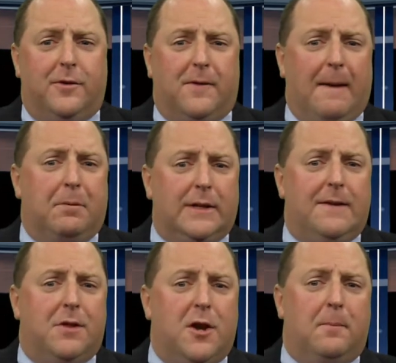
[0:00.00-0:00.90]
I believe
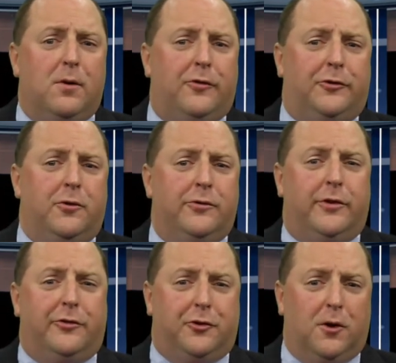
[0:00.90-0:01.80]
the number of students
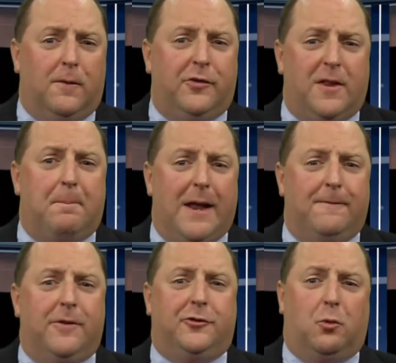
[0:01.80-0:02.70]
it serves and the
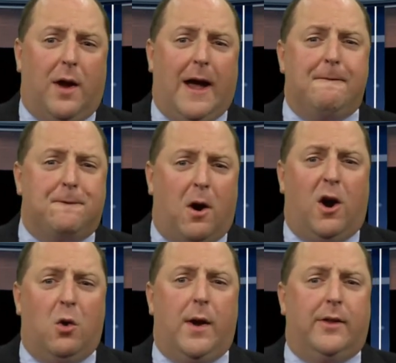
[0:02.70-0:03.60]
benefits derived far
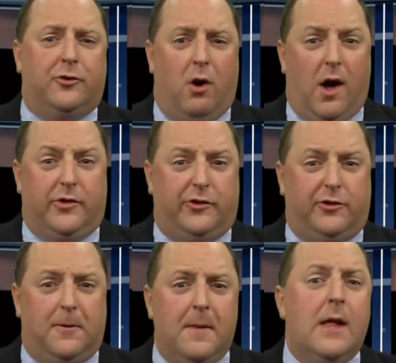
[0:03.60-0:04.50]
outweigh its
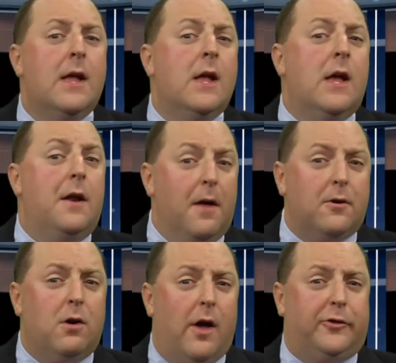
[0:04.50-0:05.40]
costs. Another
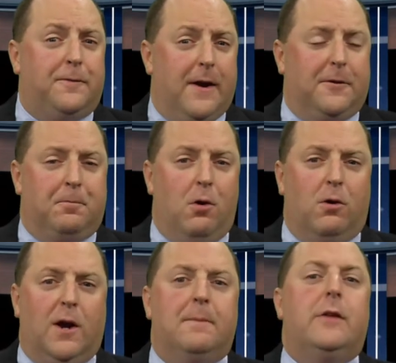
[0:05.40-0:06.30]
cost effective
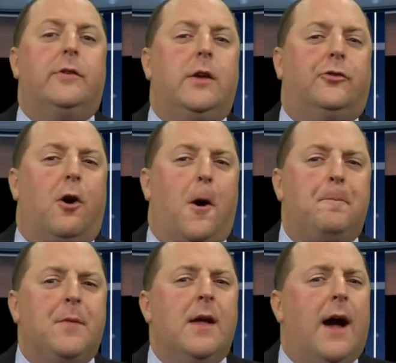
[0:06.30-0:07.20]
program is ESOL.
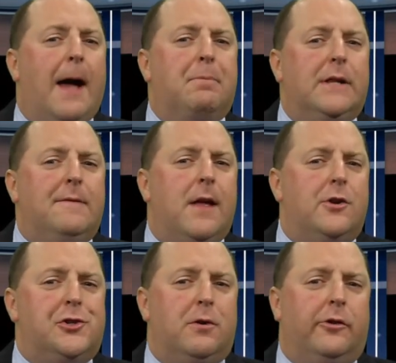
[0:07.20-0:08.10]
I believe that
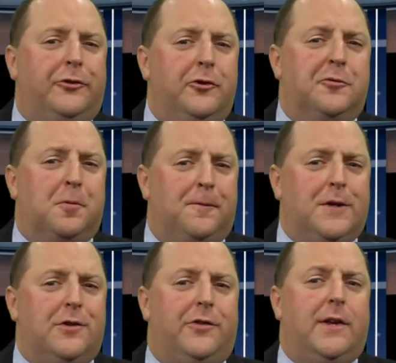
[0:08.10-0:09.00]
ensuring students'
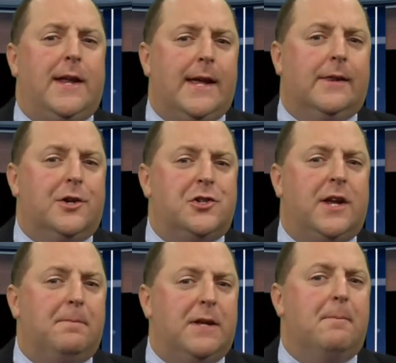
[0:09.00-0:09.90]
proficiency in English
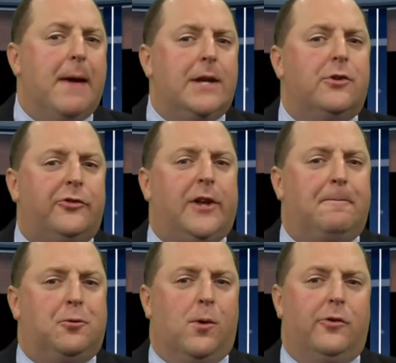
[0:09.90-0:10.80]
can be a major step
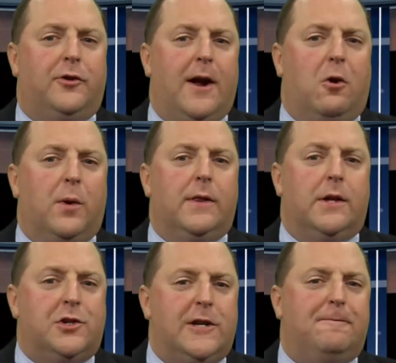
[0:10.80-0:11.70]
towards narrowing the
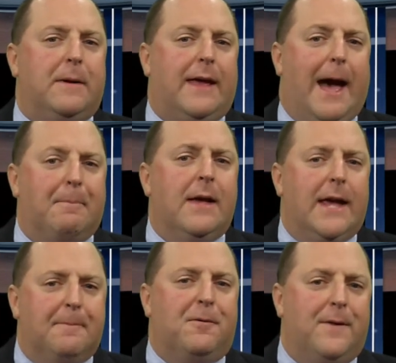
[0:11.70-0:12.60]
achievement gap
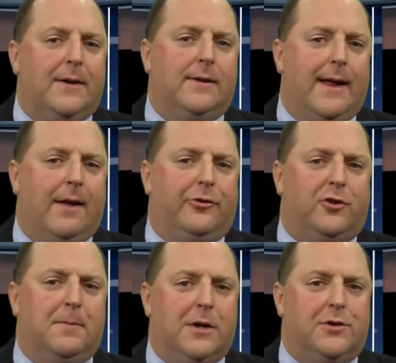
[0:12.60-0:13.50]
and preventing
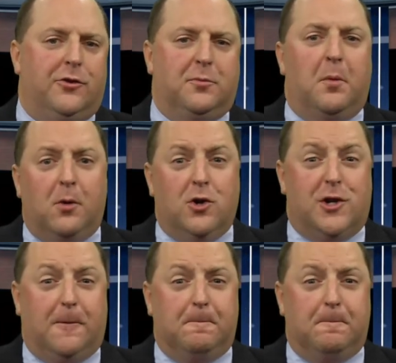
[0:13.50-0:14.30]
downstream issues from emerging.